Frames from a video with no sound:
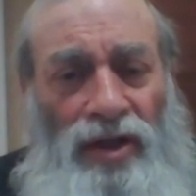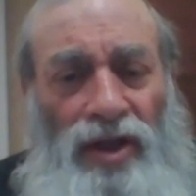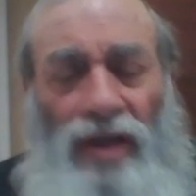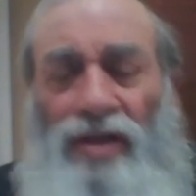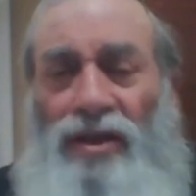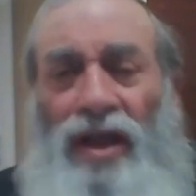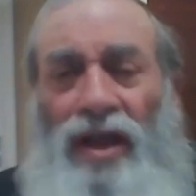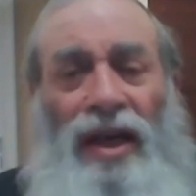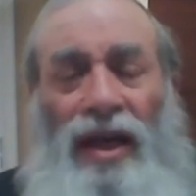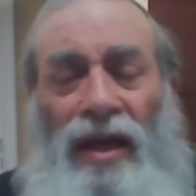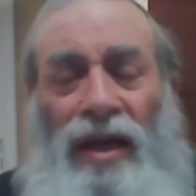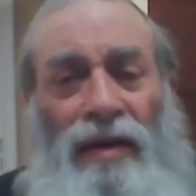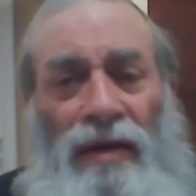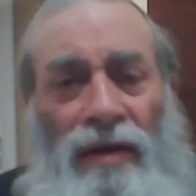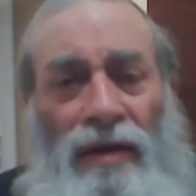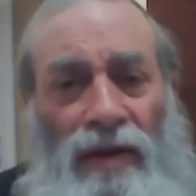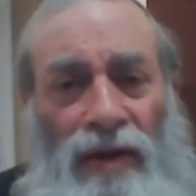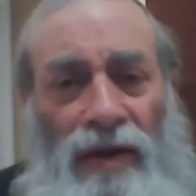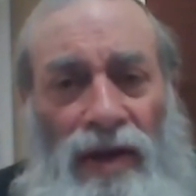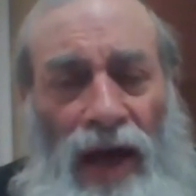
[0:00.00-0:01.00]
Just like
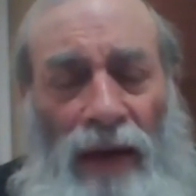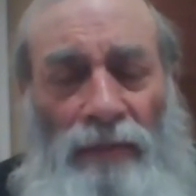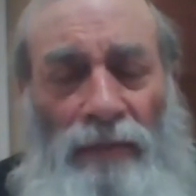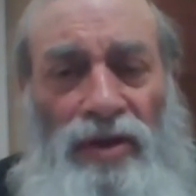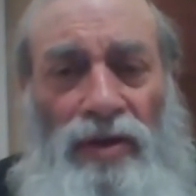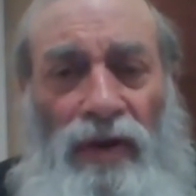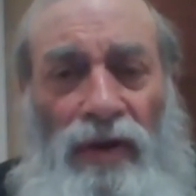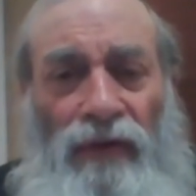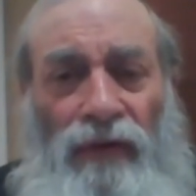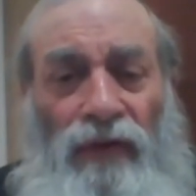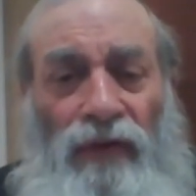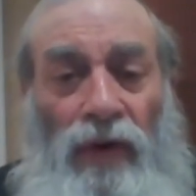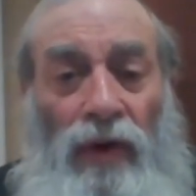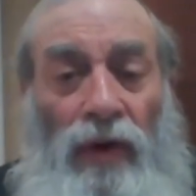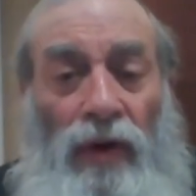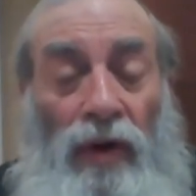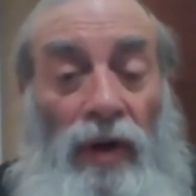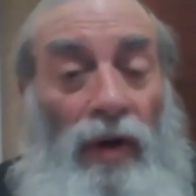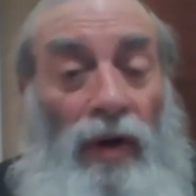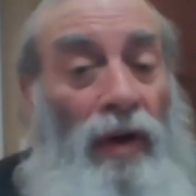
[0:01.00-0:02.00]
in Yamsuf.
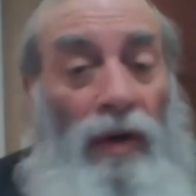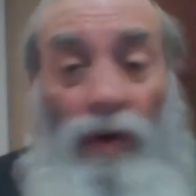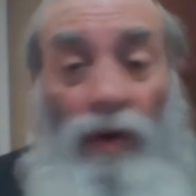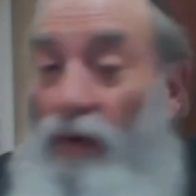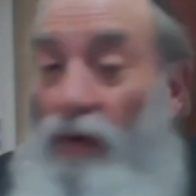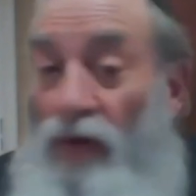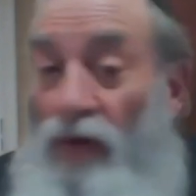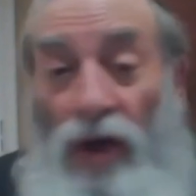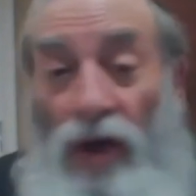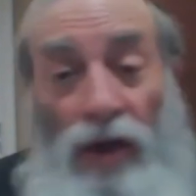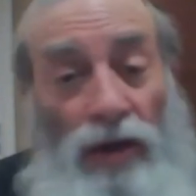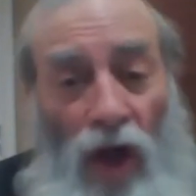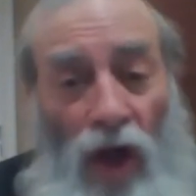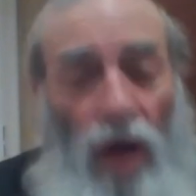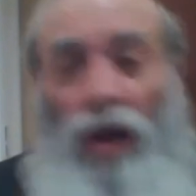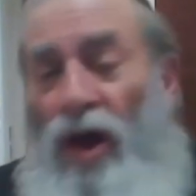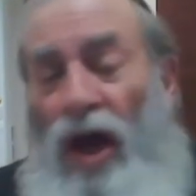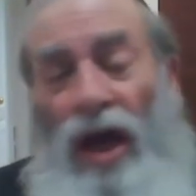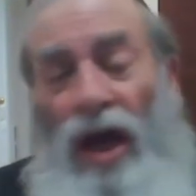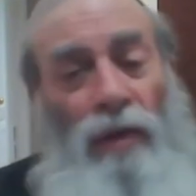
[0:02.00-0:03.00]

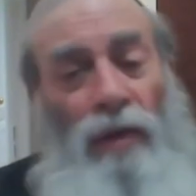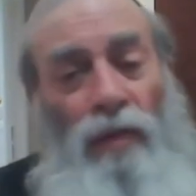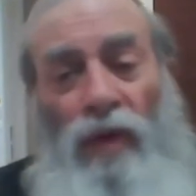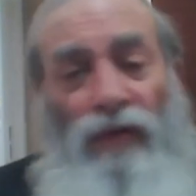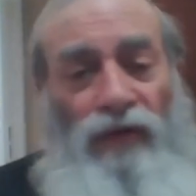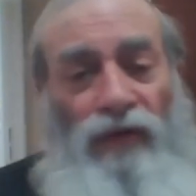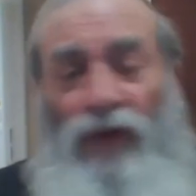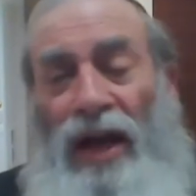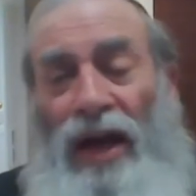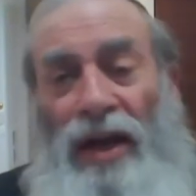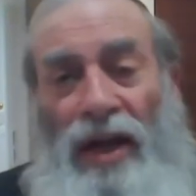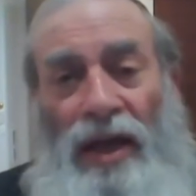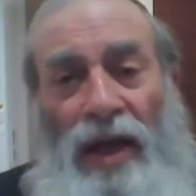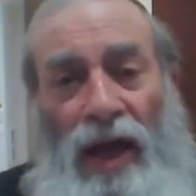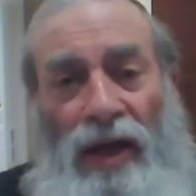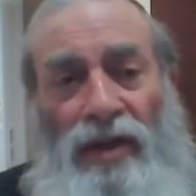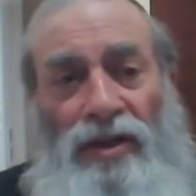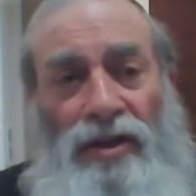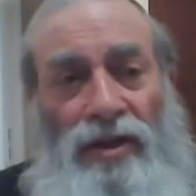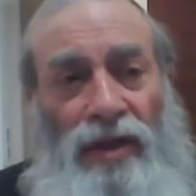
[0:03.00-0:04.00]
Yilochem, we'll fight
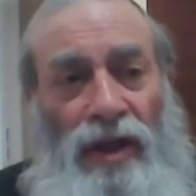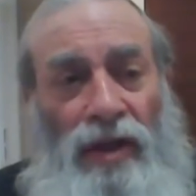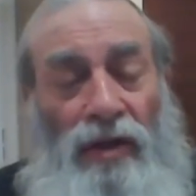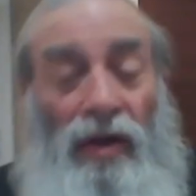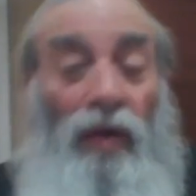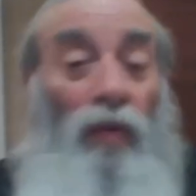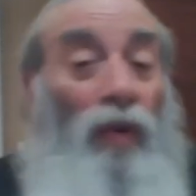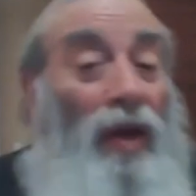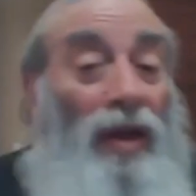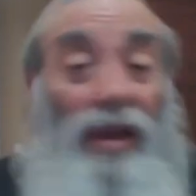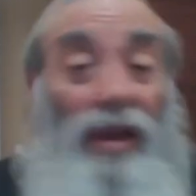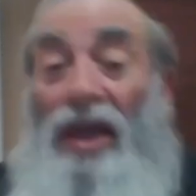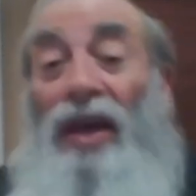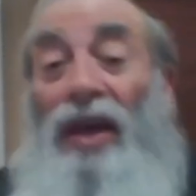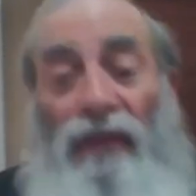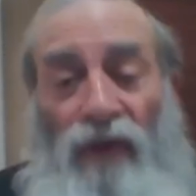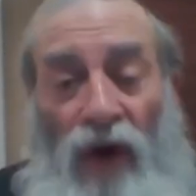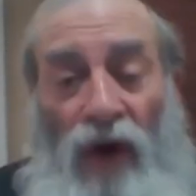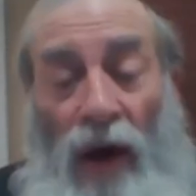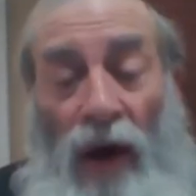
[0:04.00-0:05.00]
against it. We'll give